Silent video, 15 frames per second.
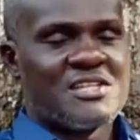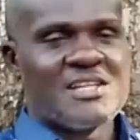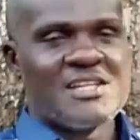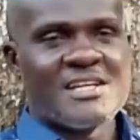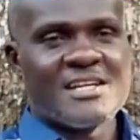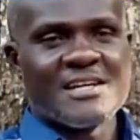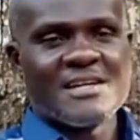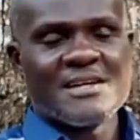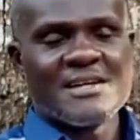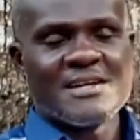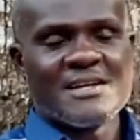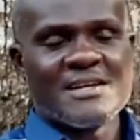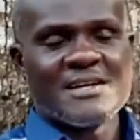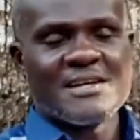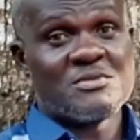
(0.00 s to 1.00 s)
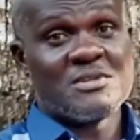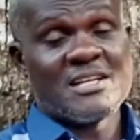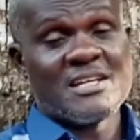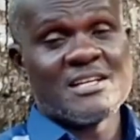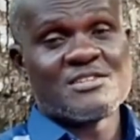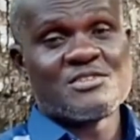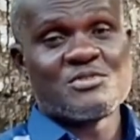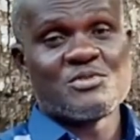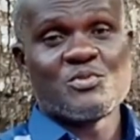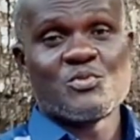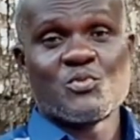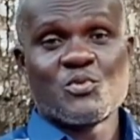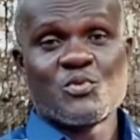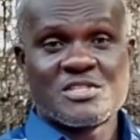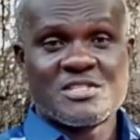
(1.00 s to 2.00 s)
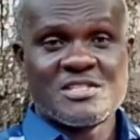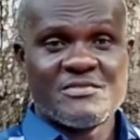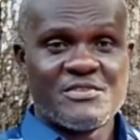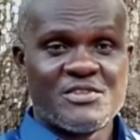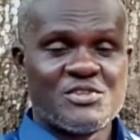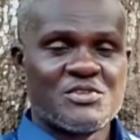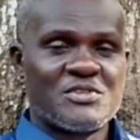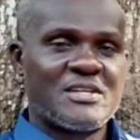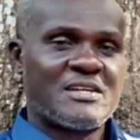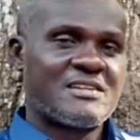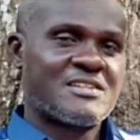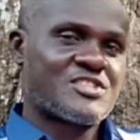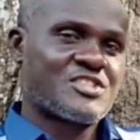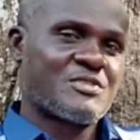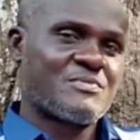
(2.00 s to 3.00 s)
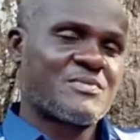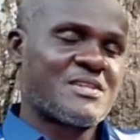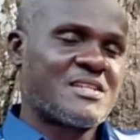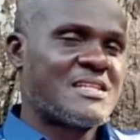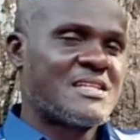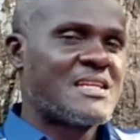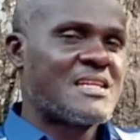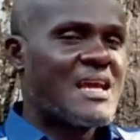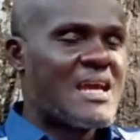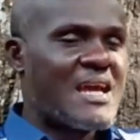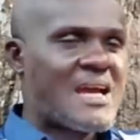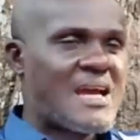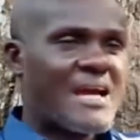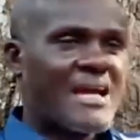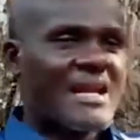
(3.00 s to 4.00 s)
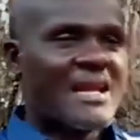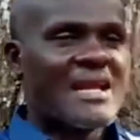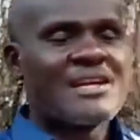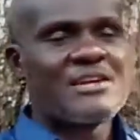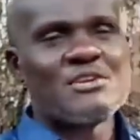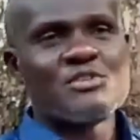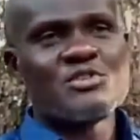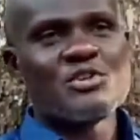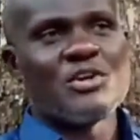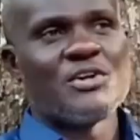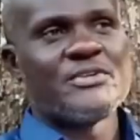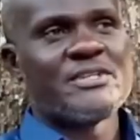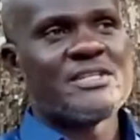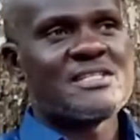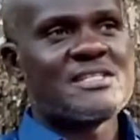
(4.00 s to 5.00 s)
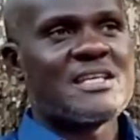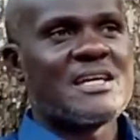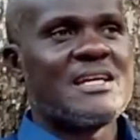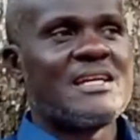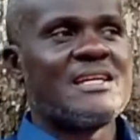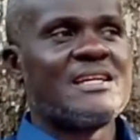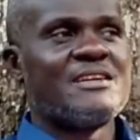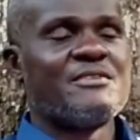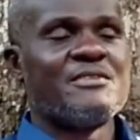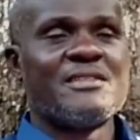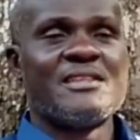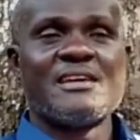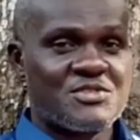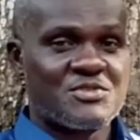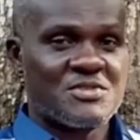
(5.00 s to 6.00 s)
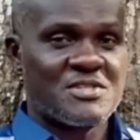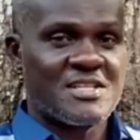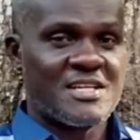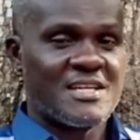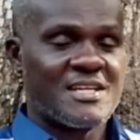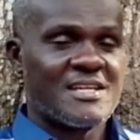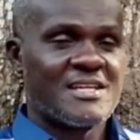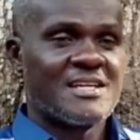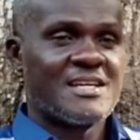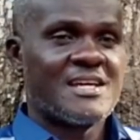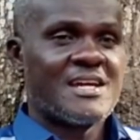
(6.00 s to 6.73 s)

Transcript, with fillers: Okay, I should let you watch the video. There is something I'd like you to understand. Their feud didn't start today.